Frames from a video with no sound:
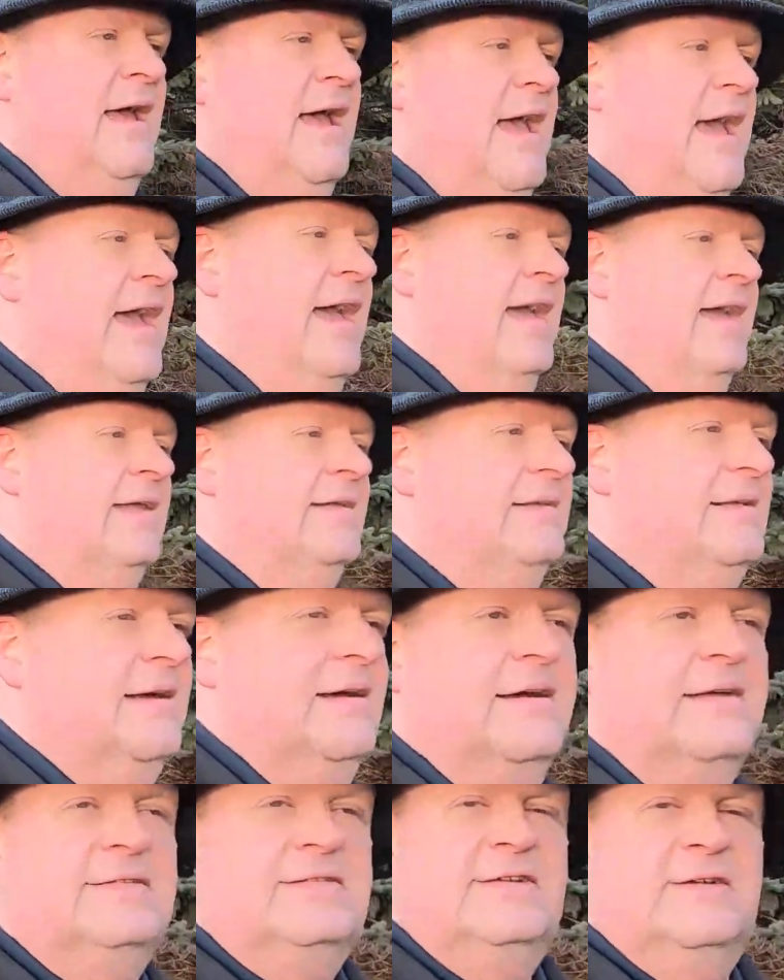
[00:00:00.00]
And
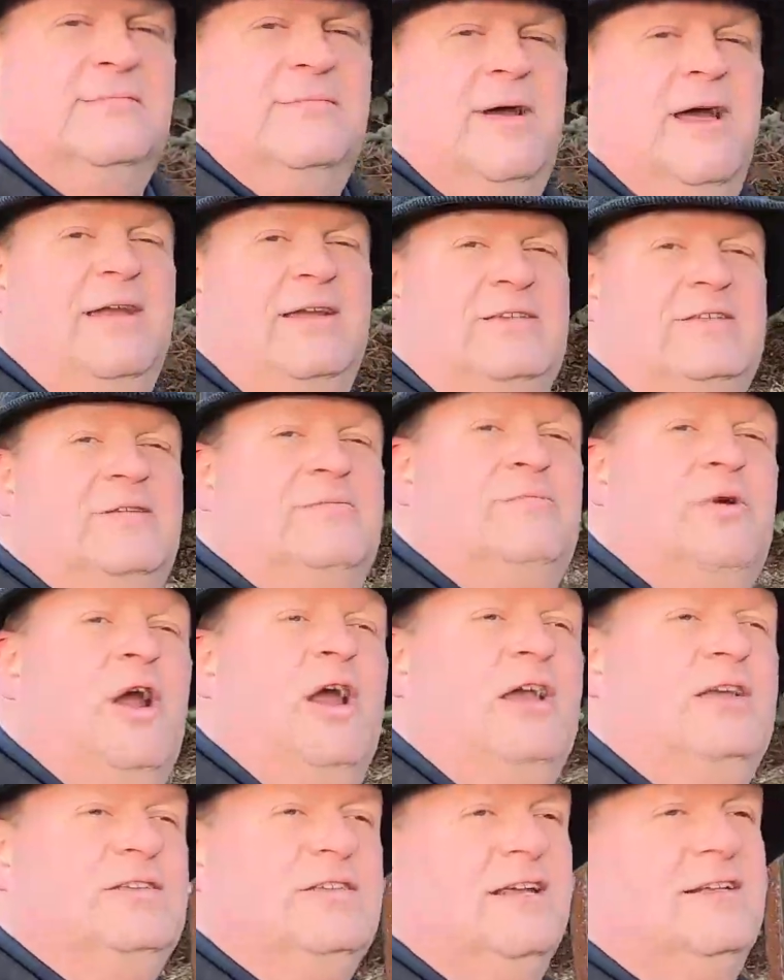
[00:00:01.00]
to my
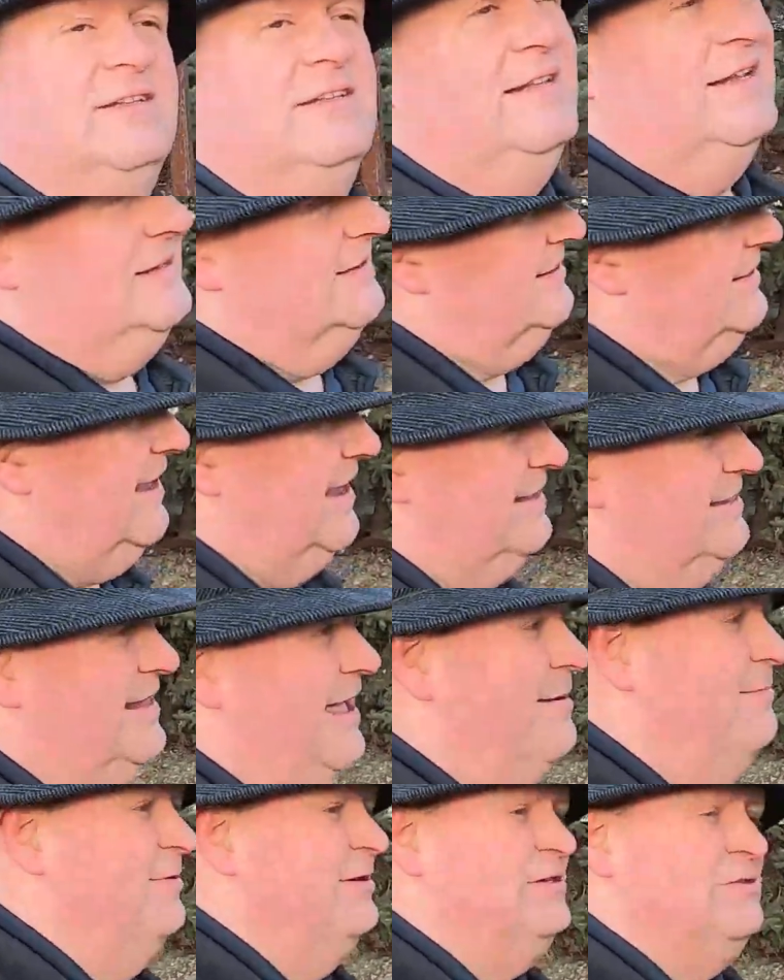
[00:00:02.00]
surprise, I didn't gain
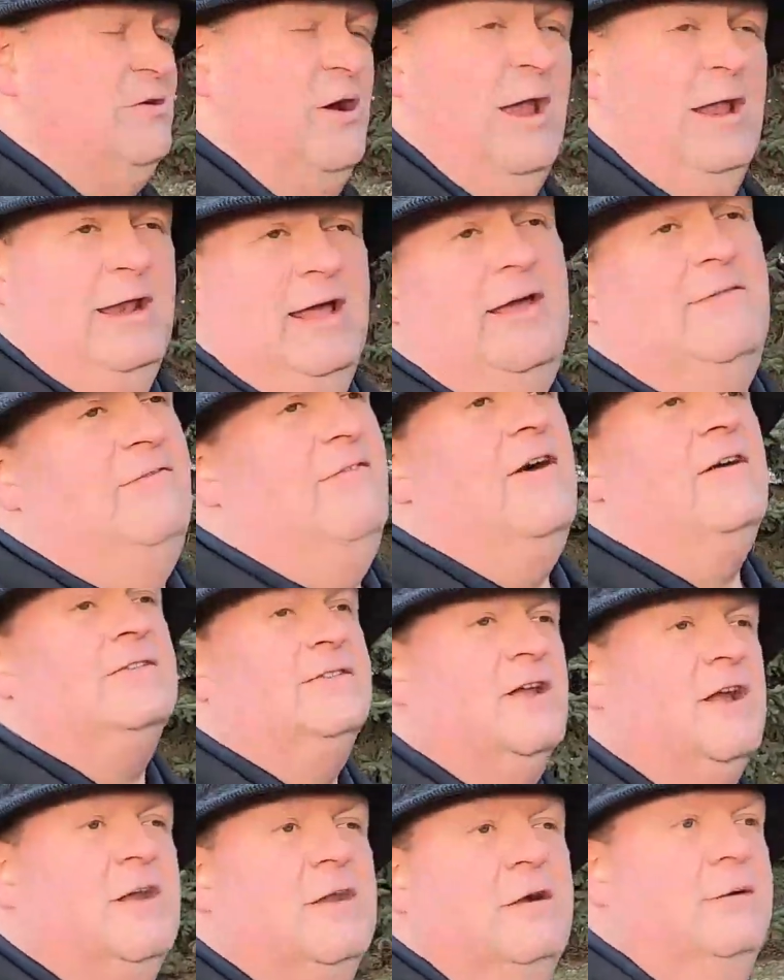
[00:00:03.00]
that much weight. I
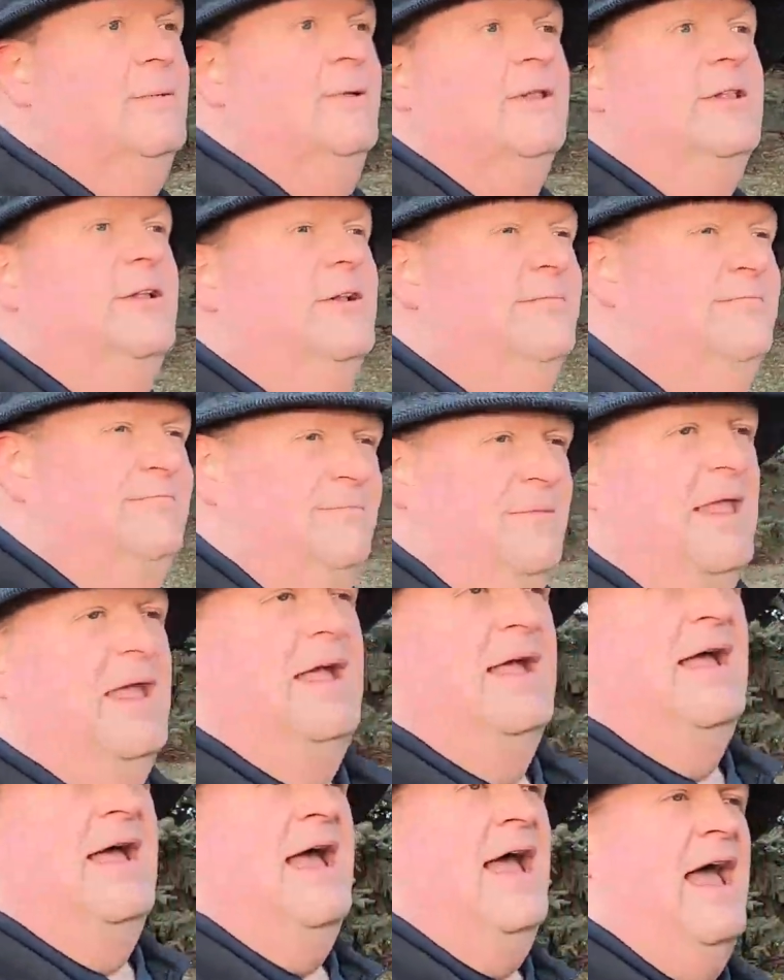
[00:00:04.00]
felt terrible.
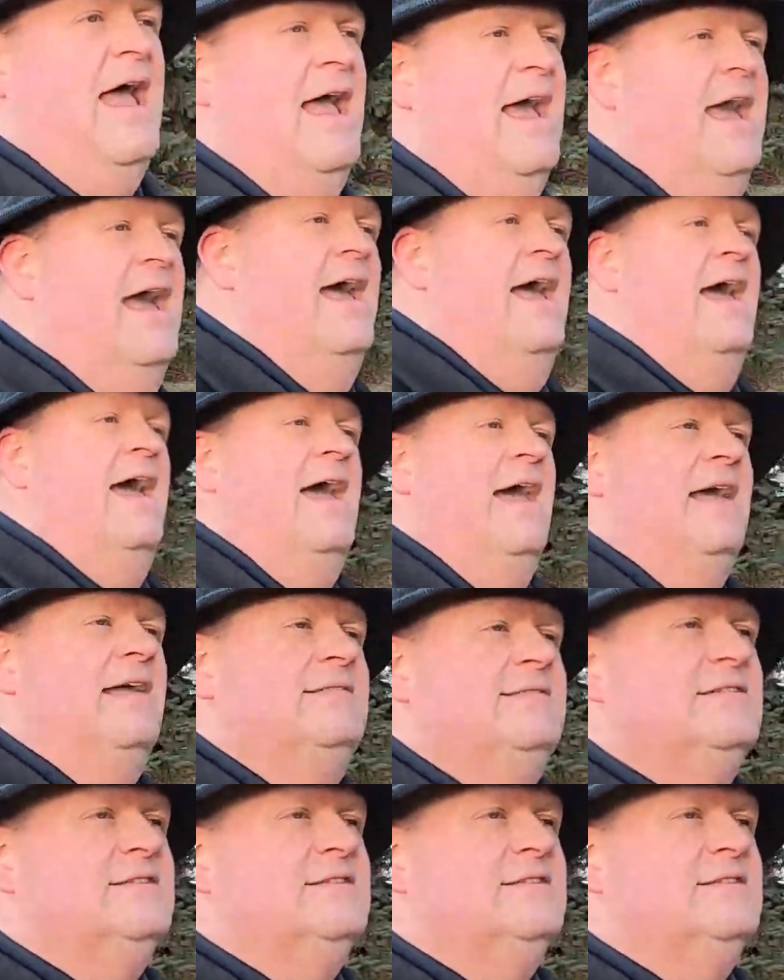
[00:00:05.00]
And